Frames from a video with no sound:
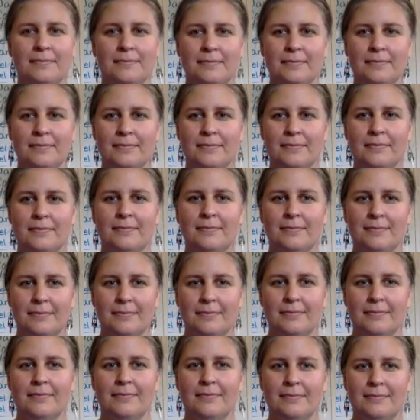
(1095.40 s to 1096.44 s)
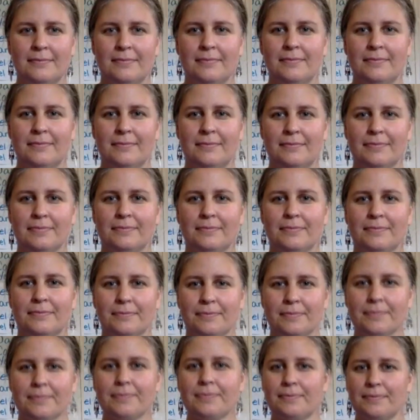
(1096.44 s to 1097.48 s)

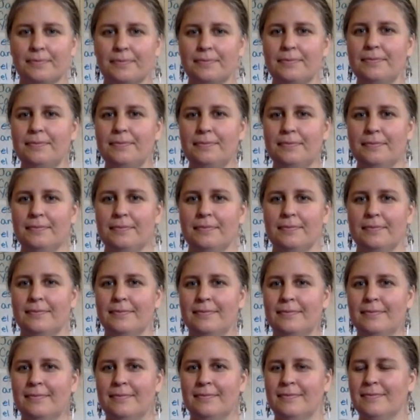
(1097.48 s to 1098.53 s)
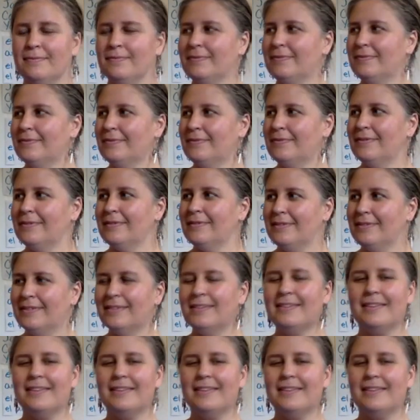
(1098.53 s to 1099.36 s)
The person shown says nothing.